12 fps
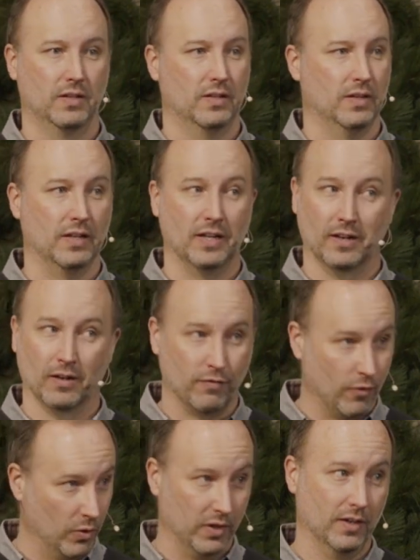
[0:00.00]
and it
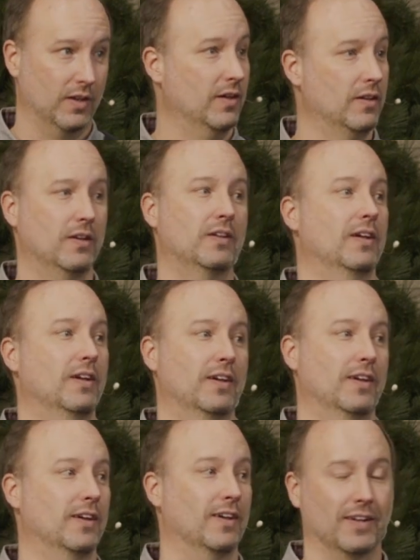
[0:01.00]
unfolded
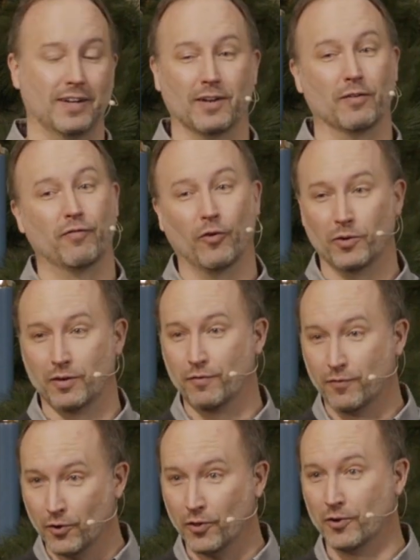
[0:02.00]
and it unfolded
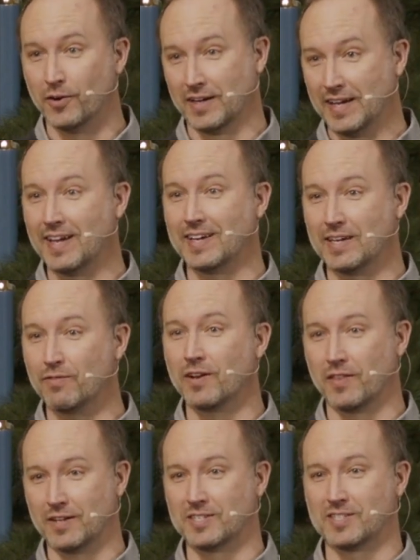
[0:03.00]
further again, even in
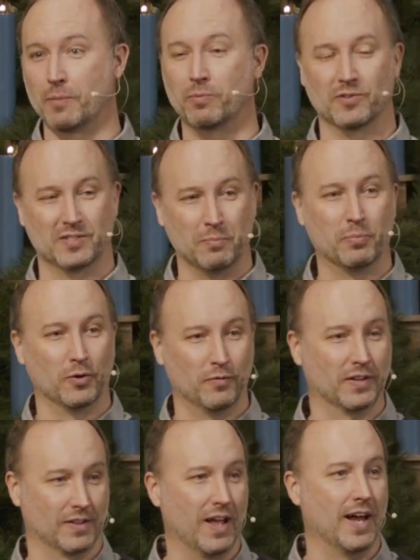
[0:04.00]
the disciples'
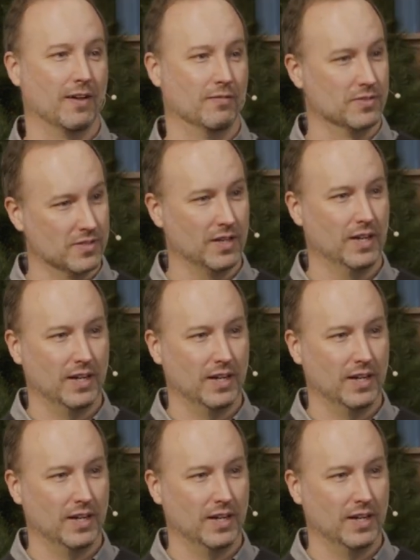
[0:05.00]
imperfect lives.